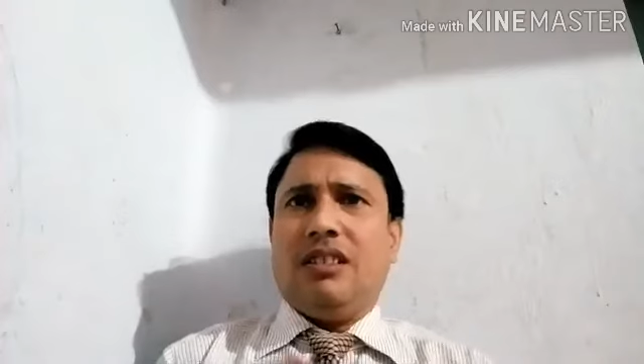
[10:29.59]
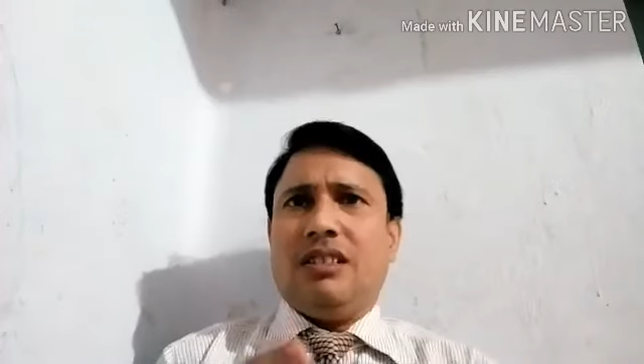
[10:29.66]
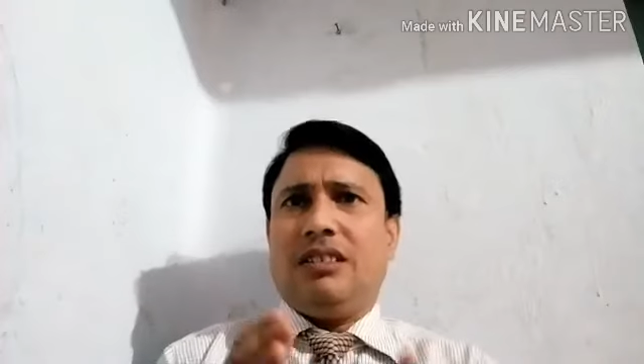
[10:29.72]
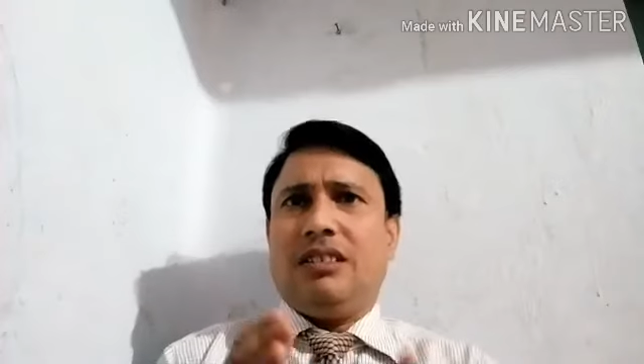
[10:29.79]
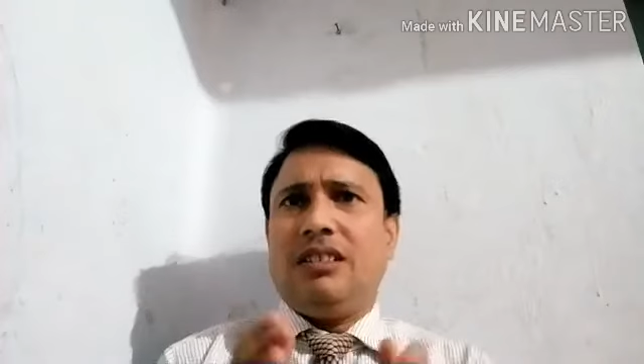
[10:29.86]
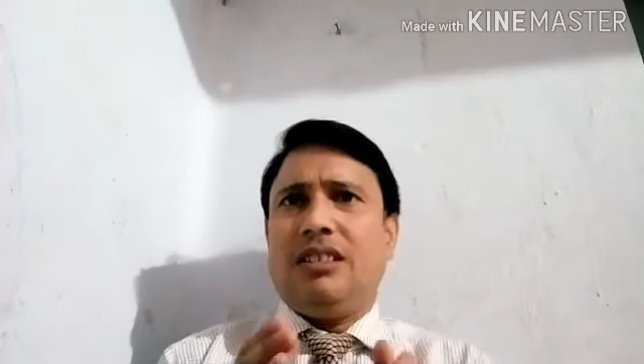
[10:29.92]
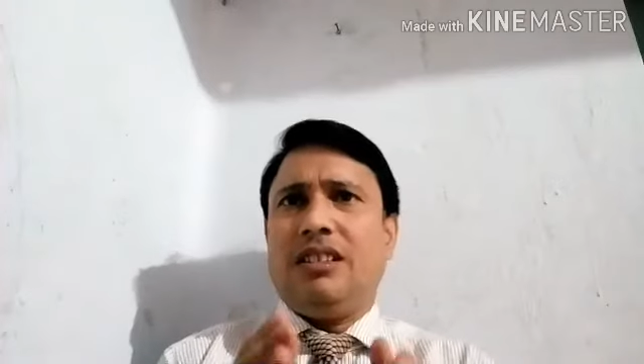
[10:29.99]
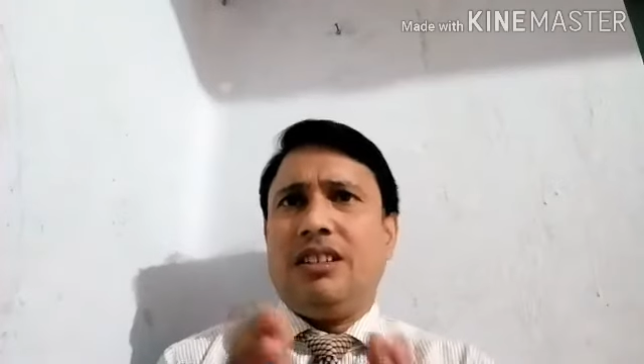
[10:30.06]

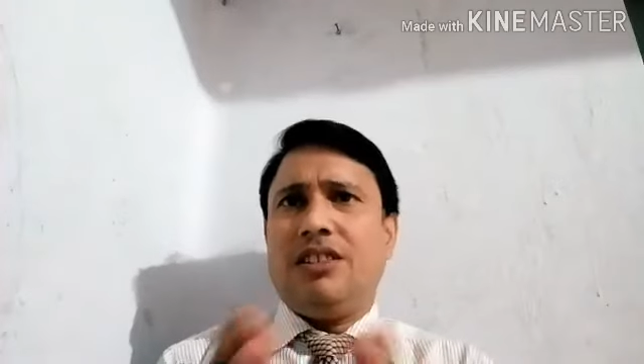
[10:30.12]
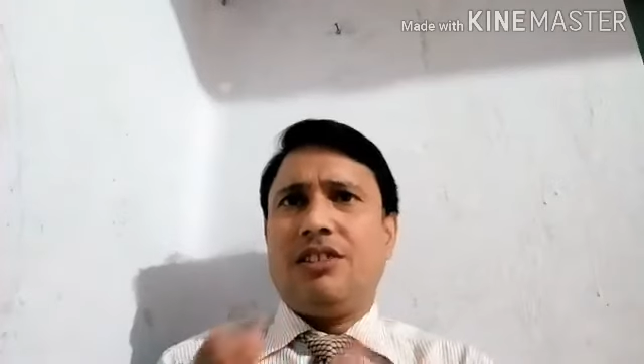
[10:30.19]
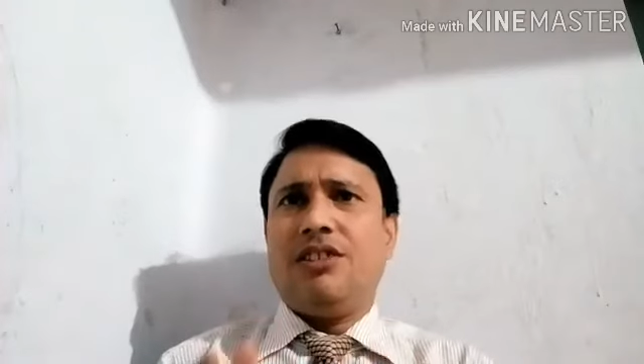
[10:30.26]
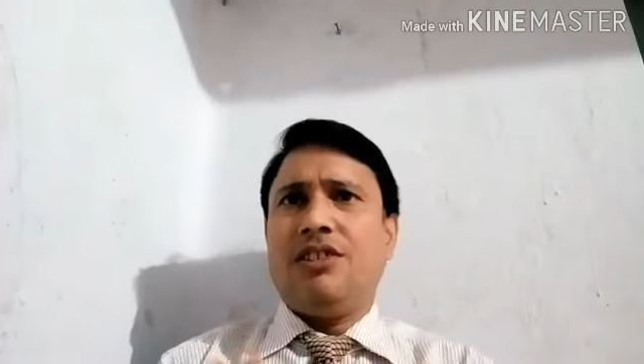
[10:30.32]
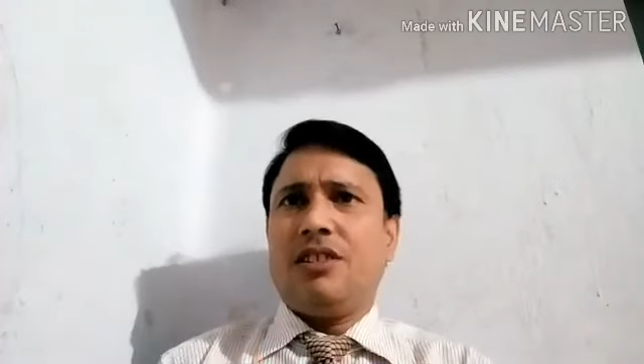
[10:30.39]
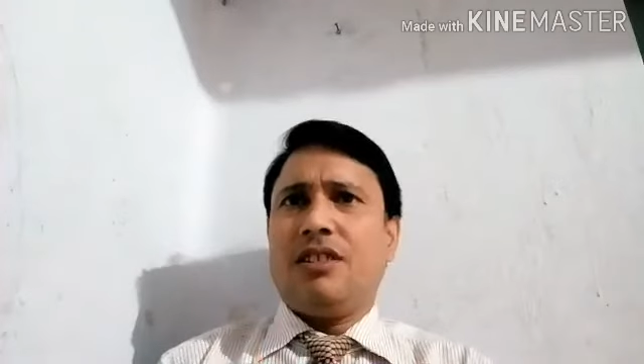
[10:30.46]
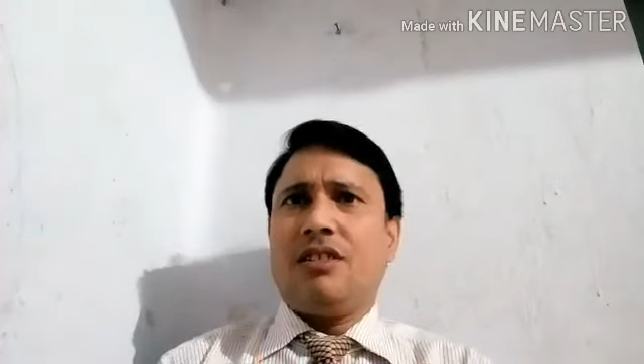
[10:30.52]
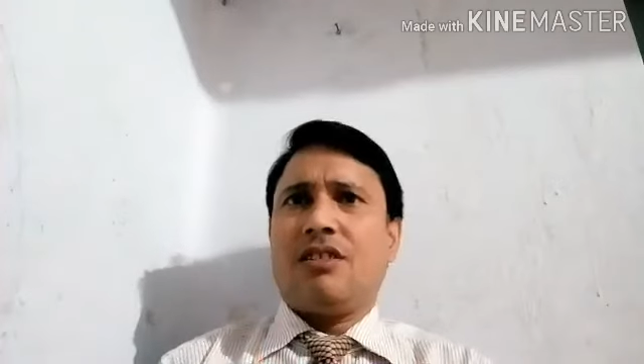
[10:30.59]
the
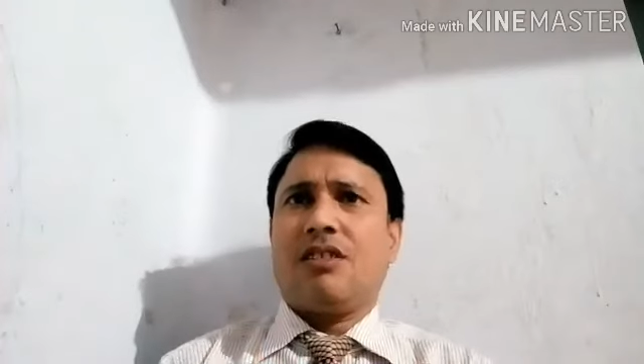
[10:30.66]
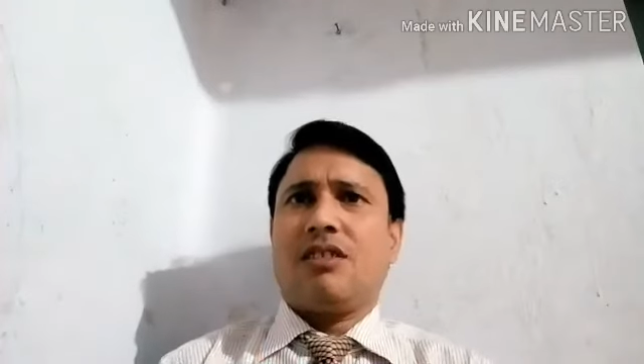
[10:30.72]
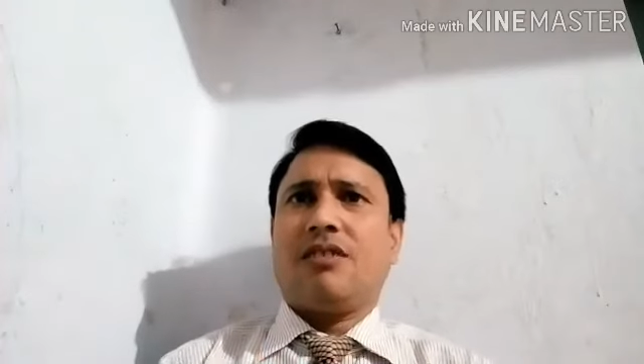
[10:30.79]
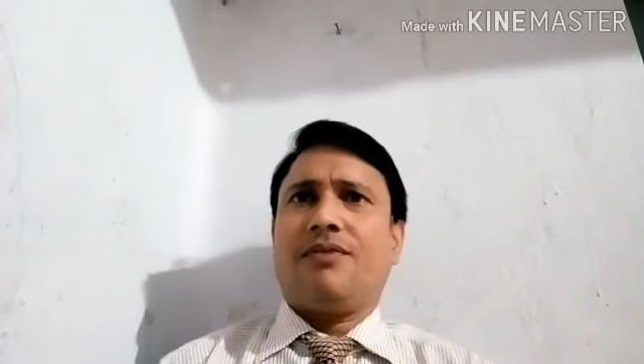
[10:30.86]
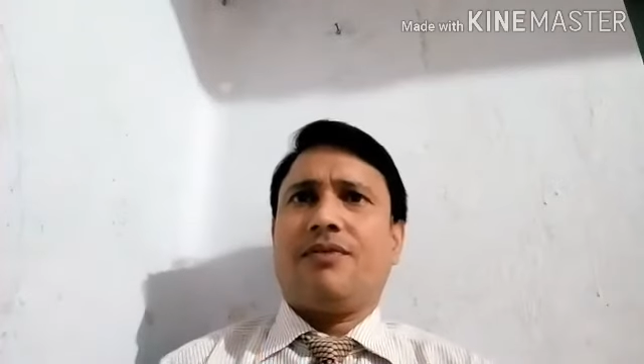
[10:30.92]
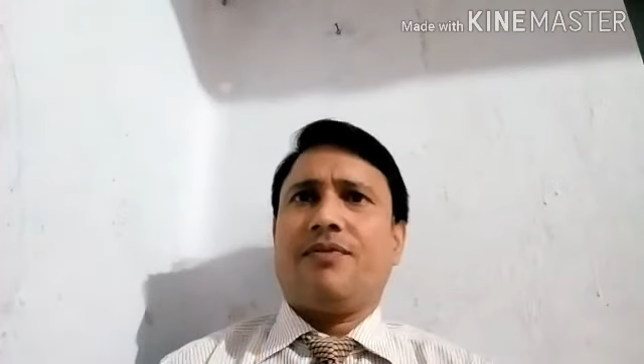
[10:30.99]
decisions